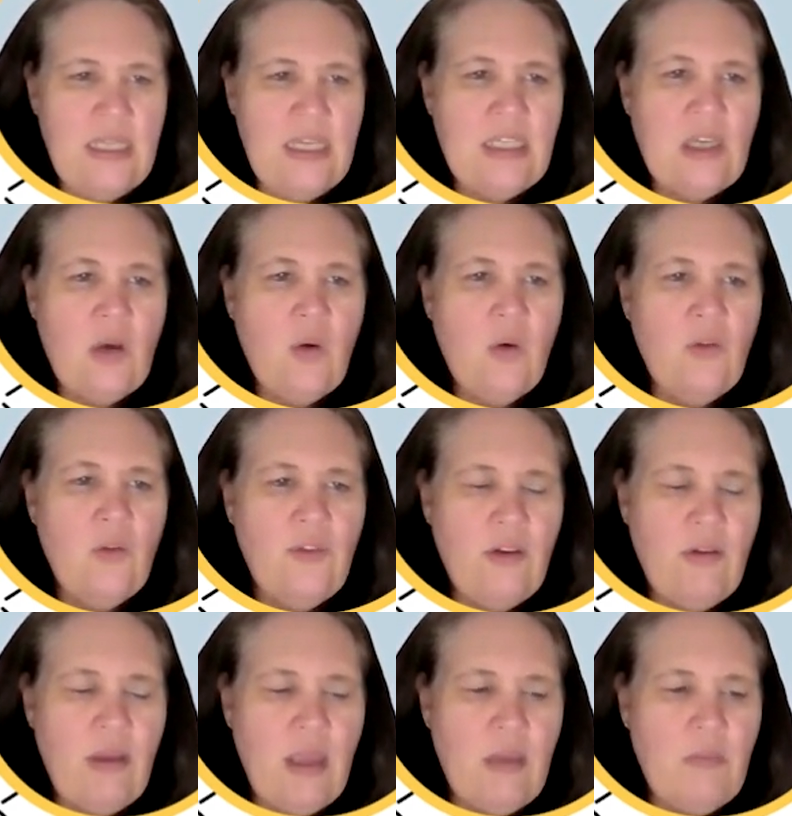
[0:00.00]
These are all
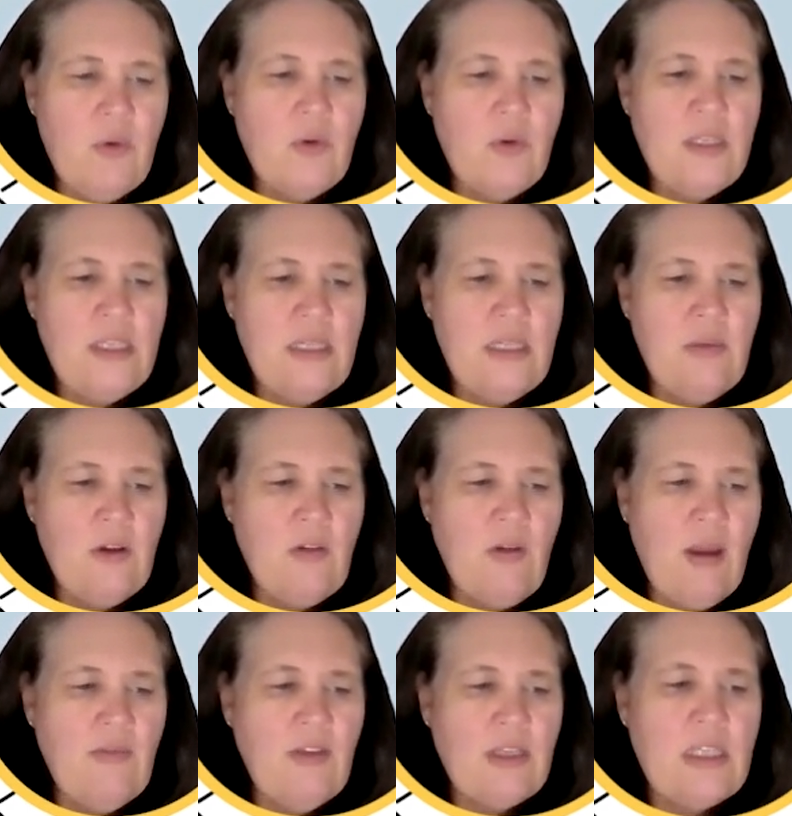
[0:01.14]
very important
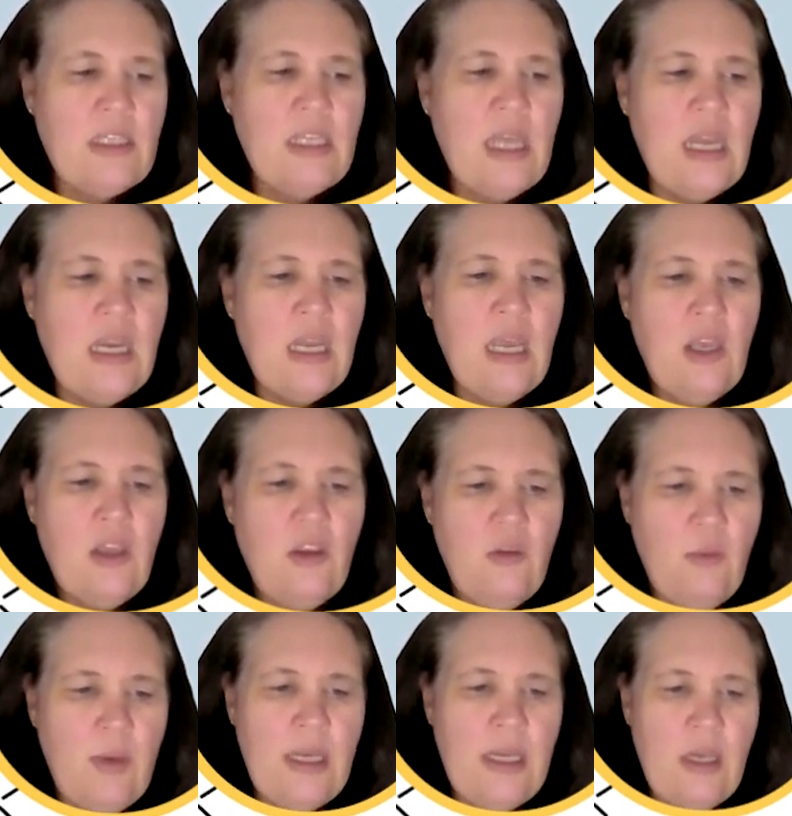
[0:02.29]
demographics so that
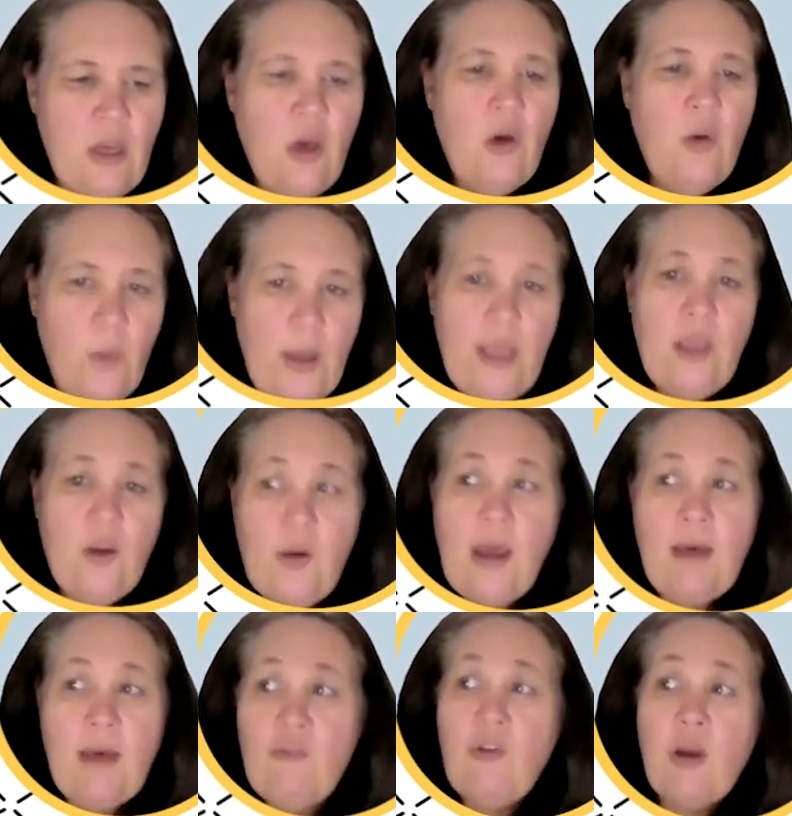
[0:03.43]
we know where you
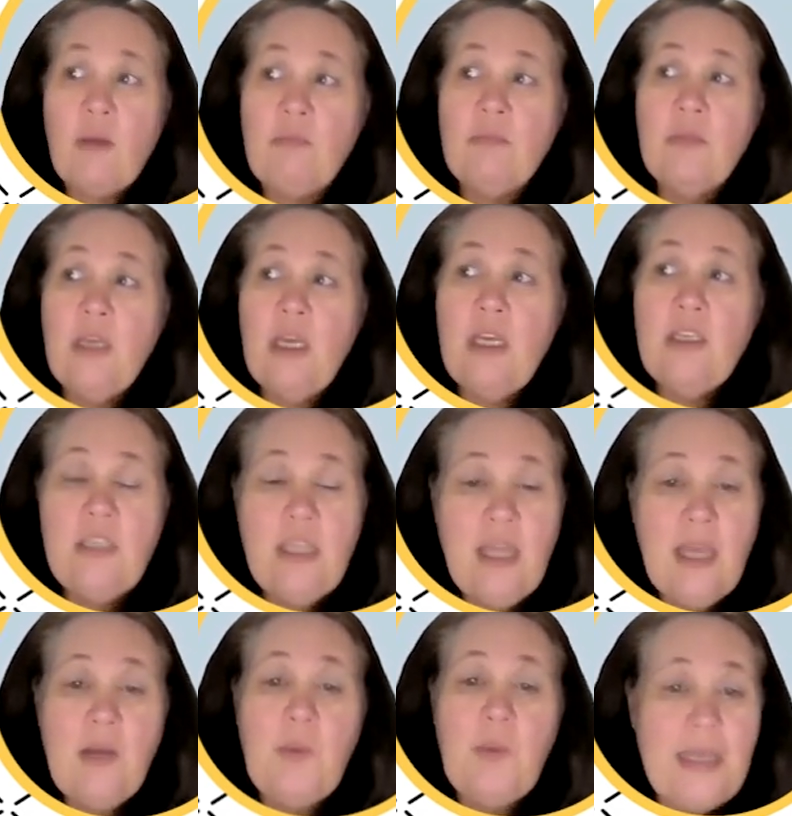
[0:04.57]
come from, so
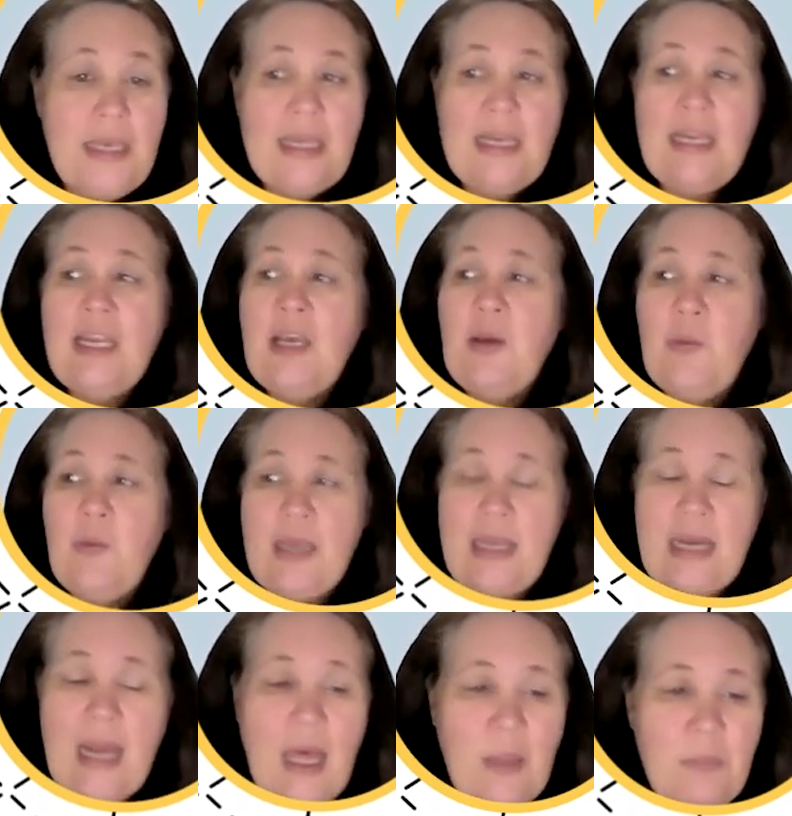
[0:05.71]
that we can
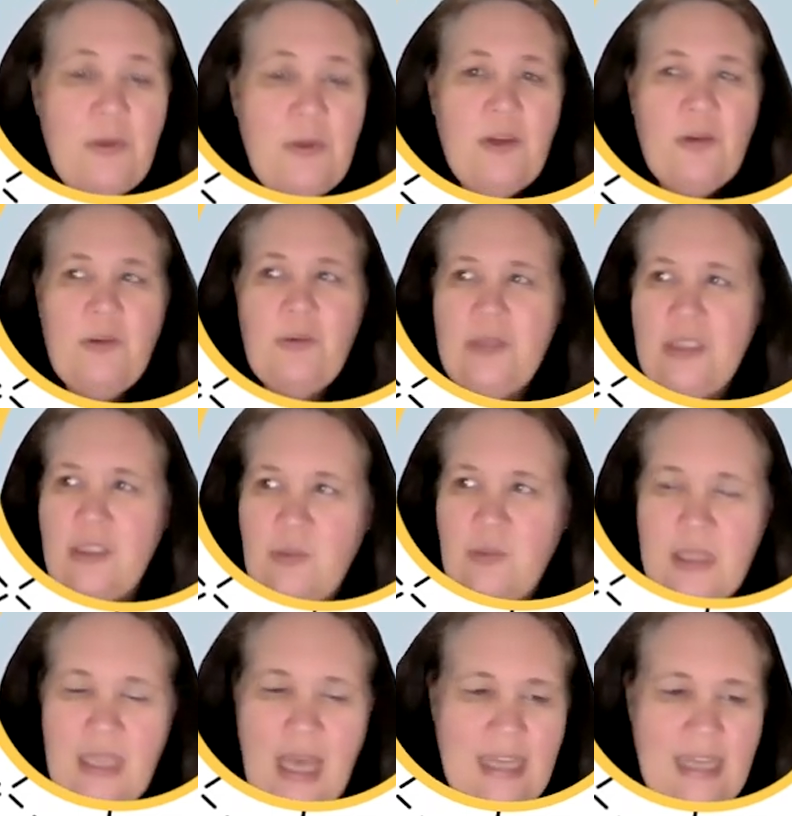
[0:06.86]
help you
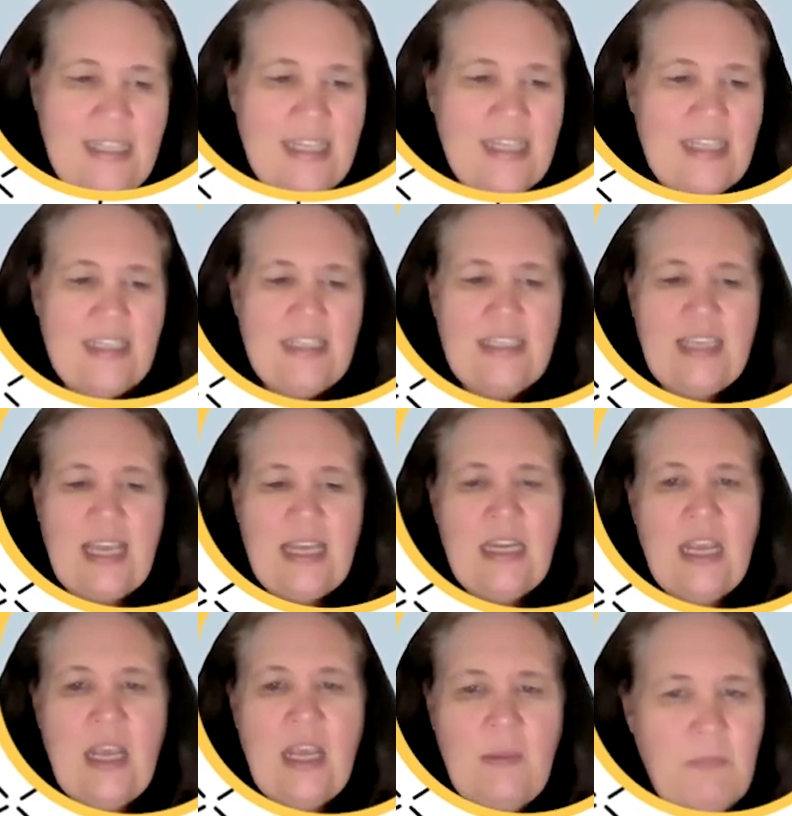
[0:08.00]
with ideas and
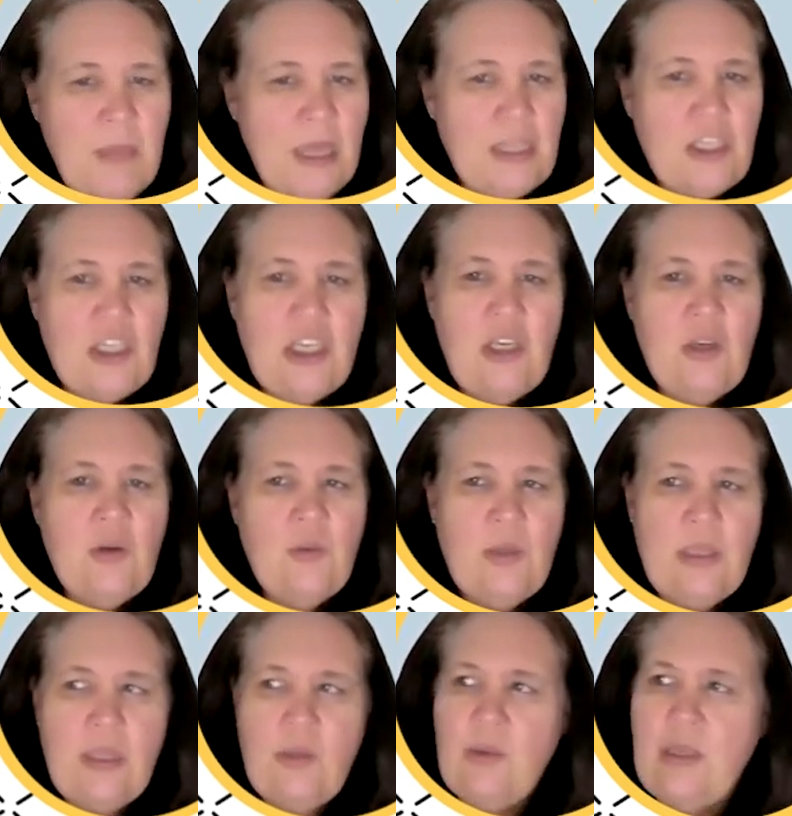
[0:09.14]
matching you
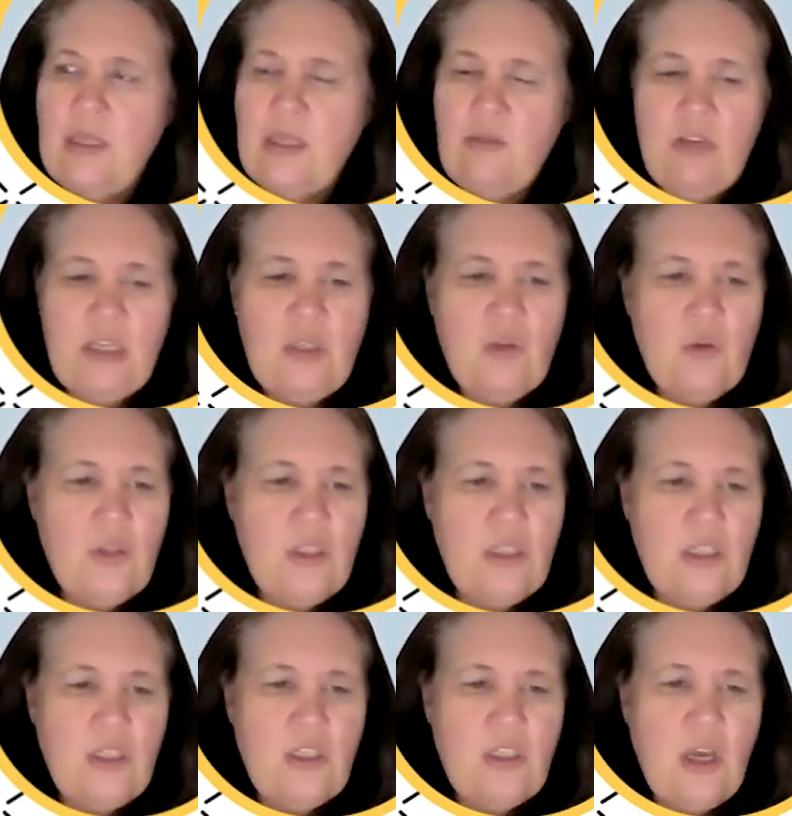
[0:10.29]
with the
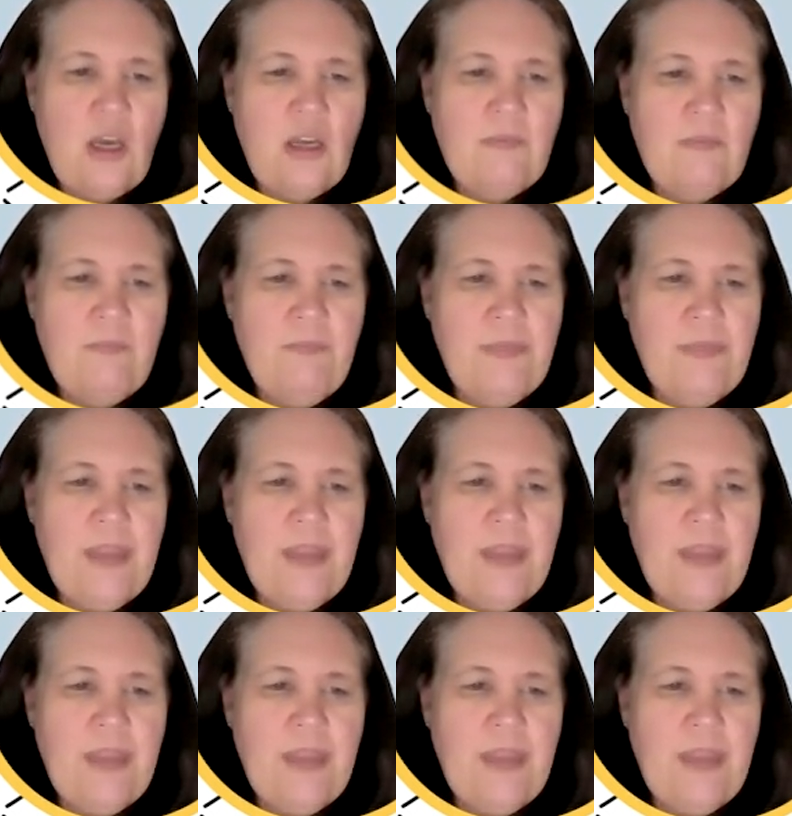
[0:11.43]
resources and so on.